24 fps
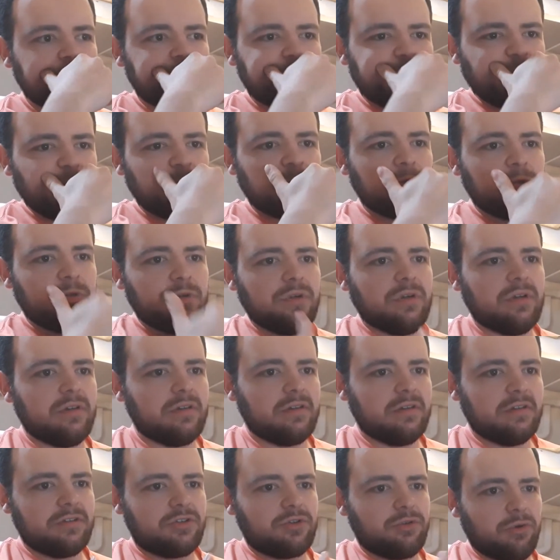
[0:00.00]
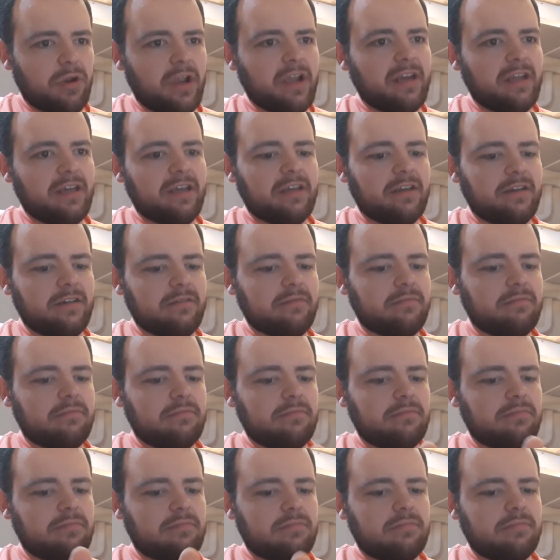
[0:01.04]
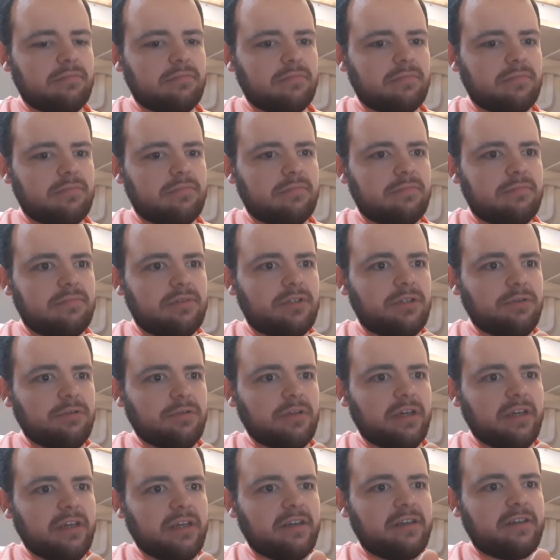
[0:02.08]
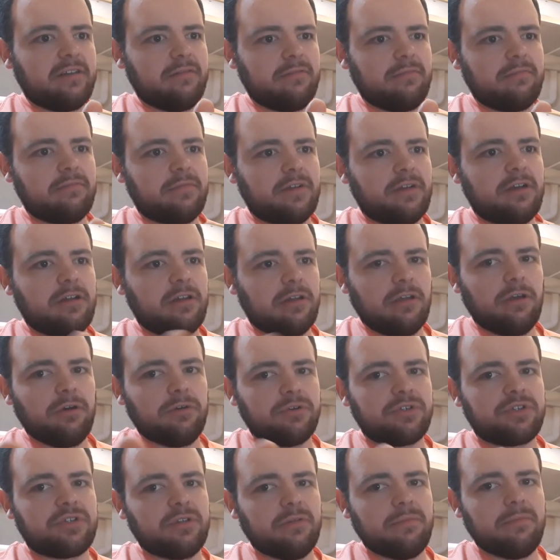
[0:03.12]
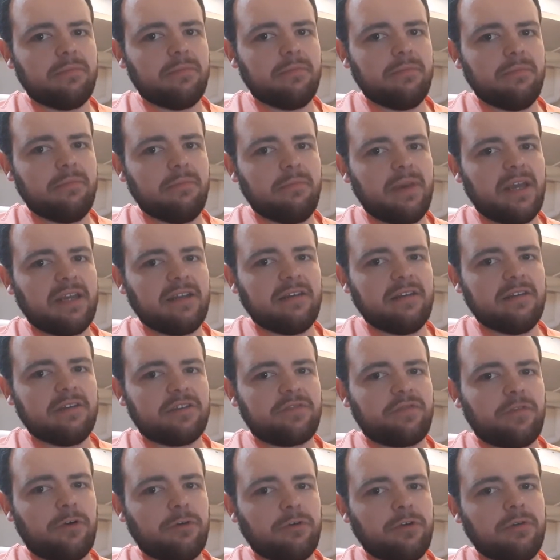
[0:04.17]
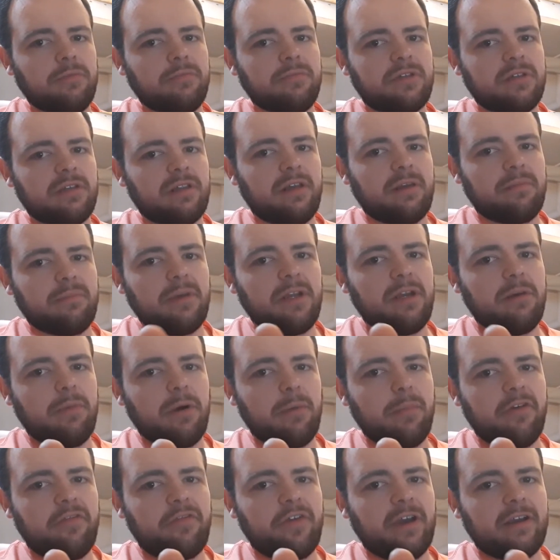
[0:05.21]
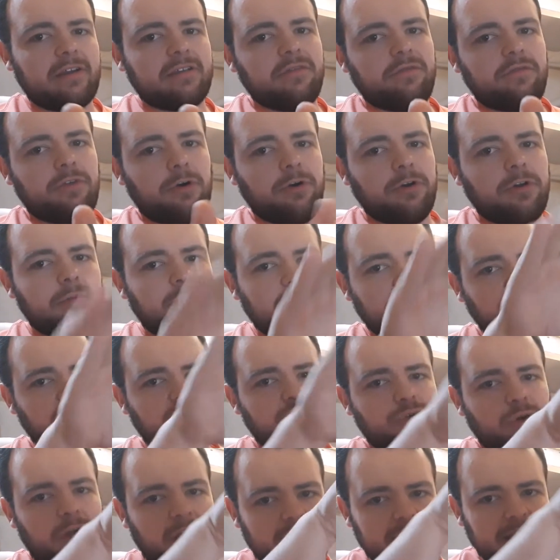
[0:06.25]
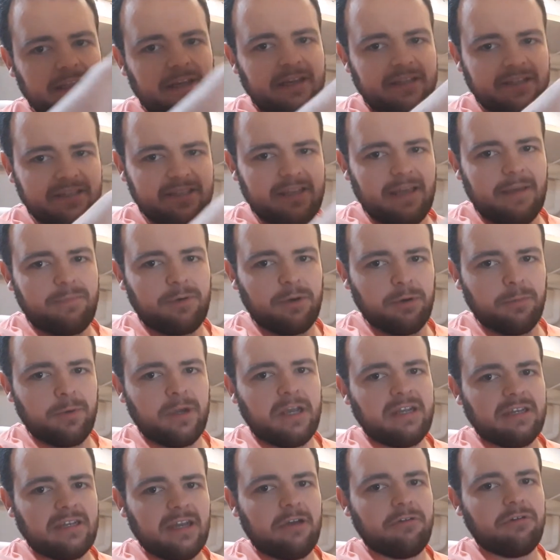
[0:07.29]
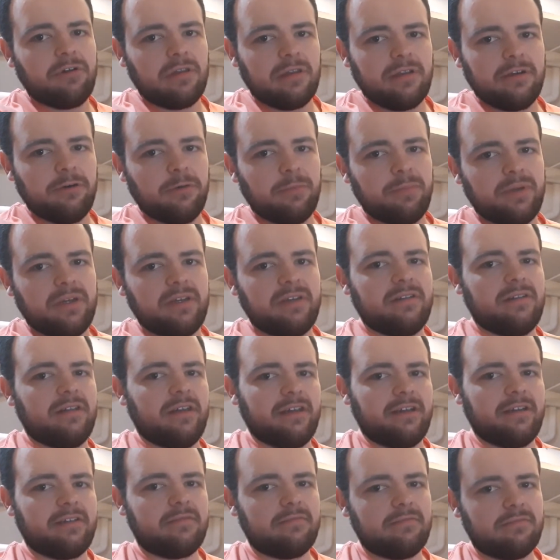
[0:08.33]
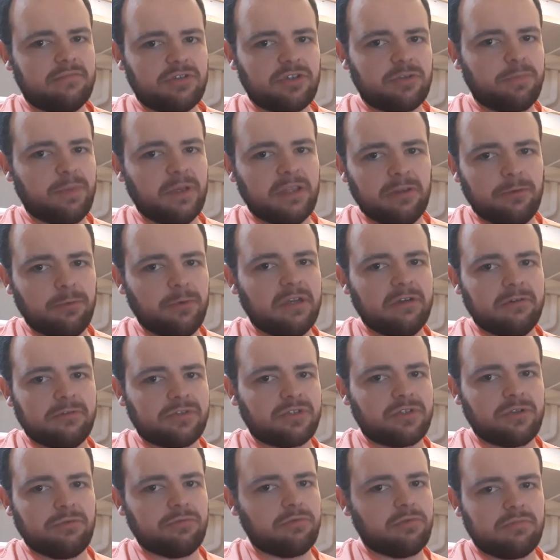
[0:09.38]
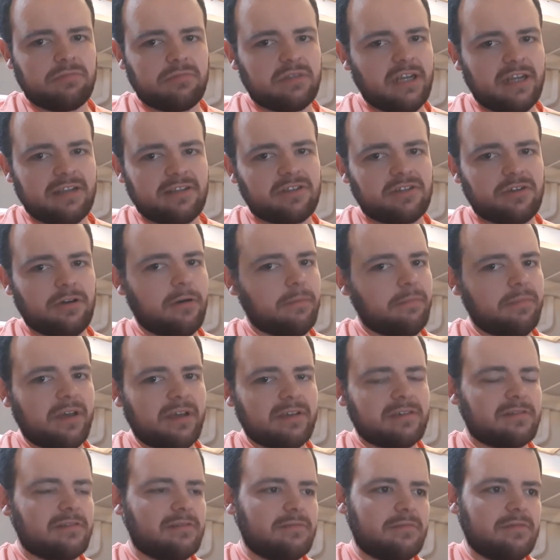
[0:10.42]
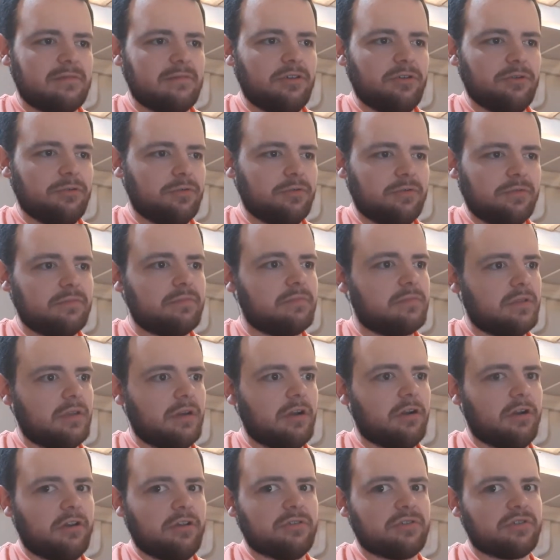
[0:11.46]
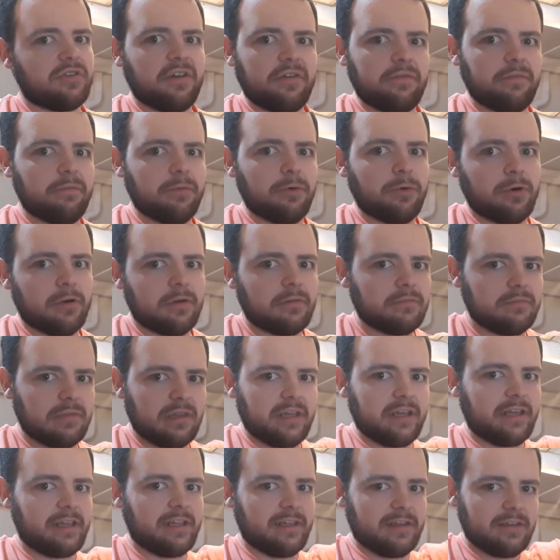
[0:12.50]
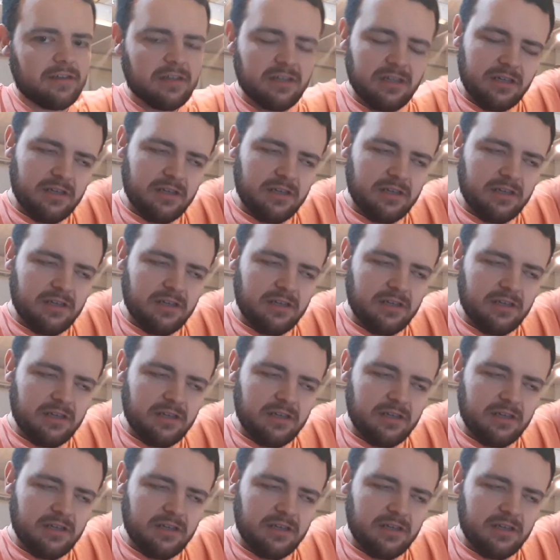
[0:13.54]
Do training to like close to maintenance volume, to like minimum effective volume, and just try and like step your way down a little bit, like spin the wheels, don't dead stop. You'll hurt yourself more likely.